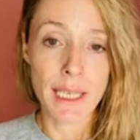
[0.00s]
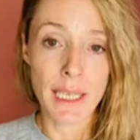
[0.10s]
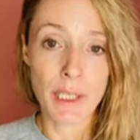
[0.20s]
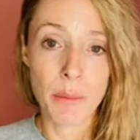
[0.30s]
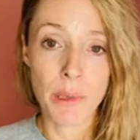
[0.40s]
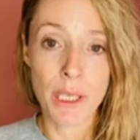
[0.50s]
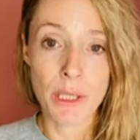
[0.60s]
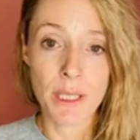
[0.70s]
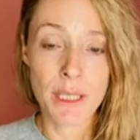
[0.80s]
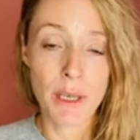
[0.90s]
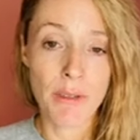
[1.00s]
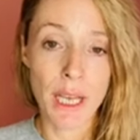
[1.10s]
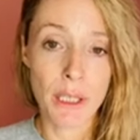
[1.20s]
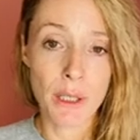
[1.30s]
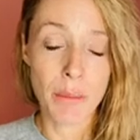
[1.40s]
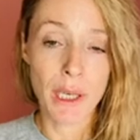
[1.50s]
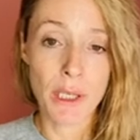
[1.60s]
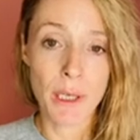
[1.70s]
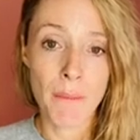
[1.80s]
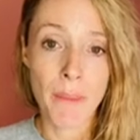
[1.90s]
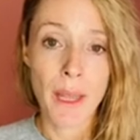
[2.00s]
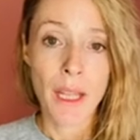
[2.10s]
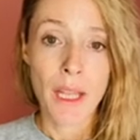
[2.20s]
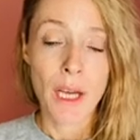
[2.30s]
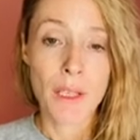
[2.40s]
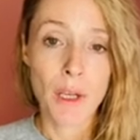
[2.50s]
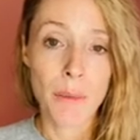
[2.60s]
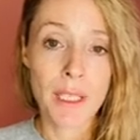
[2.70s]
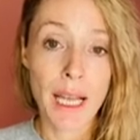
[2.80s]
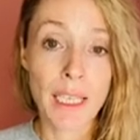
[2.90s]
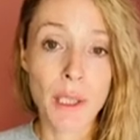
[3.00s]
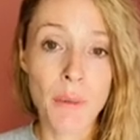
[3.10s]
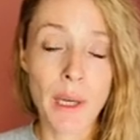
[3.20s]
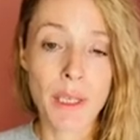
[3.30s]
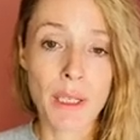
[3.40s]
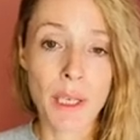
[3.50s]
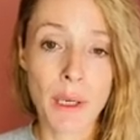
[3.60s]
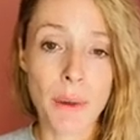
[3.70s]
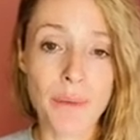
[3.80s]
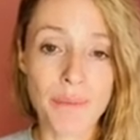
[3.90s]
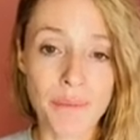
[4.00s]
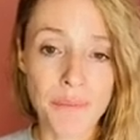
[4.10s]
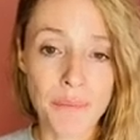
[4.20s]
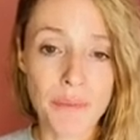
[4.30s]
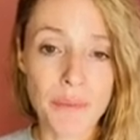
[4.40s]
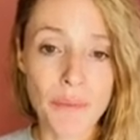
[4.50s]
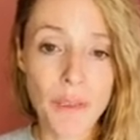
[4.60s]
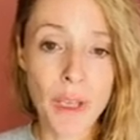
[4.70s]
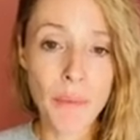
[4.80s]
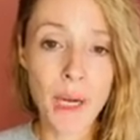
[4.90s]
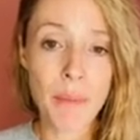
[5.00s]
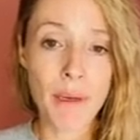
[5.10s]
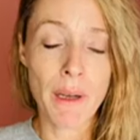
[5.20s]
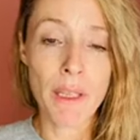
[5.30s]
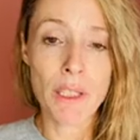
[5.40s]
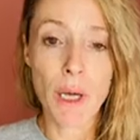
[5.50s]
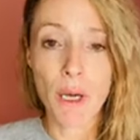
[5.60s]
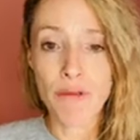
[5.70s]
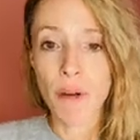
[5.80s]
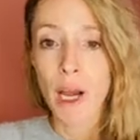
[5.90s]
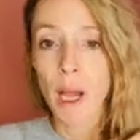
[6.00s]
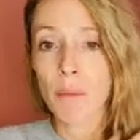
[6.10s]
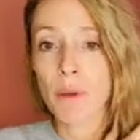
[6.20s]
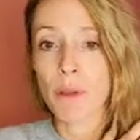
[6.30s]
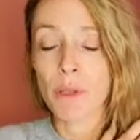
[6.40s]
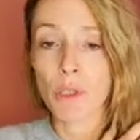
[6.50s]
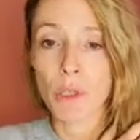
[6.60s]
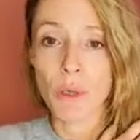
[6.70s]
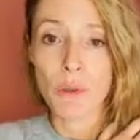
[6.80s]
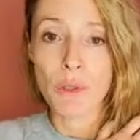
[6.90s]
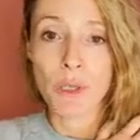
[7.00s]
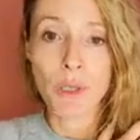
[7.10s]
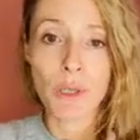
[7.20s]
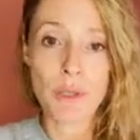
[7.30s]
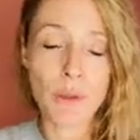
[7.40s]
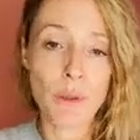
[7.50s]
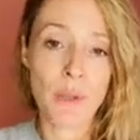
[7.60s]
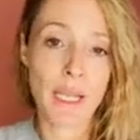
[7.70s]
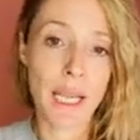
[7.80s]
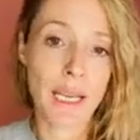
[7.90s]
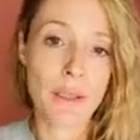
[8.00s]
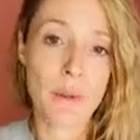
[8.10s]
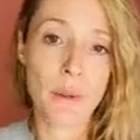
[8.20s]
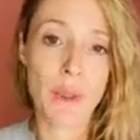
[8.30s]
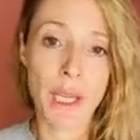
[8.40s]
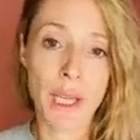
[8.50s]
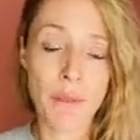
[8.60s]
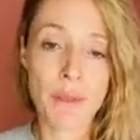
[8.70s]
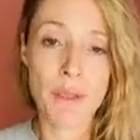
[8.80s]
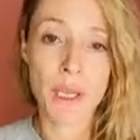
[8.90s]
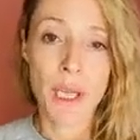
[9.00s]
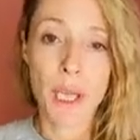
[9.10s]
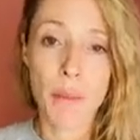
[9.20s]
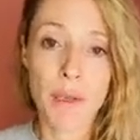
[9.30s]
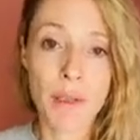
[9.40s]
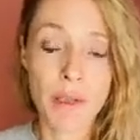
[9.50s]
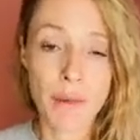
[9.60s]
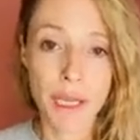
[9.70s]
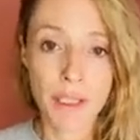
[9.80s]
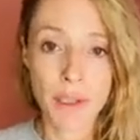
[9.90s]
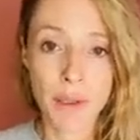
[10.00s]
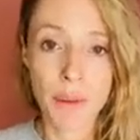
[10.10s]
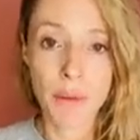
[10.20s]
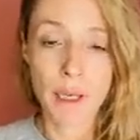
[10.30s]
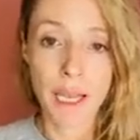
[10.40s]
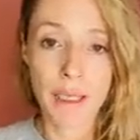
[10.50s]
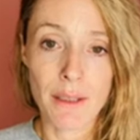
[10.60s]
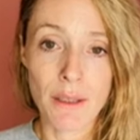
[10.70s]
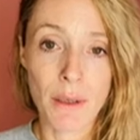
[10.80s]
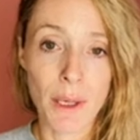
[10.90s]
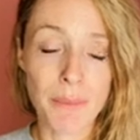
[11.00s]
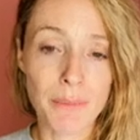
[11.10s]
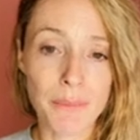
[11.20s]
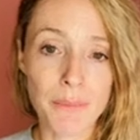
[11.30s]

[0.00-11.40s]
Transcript: acupressure, self-acupressure, and I'll be telling you where to go. It might be around the diaphragm, the shoulders, or the legs, or the hips, but I'll direct you at the time.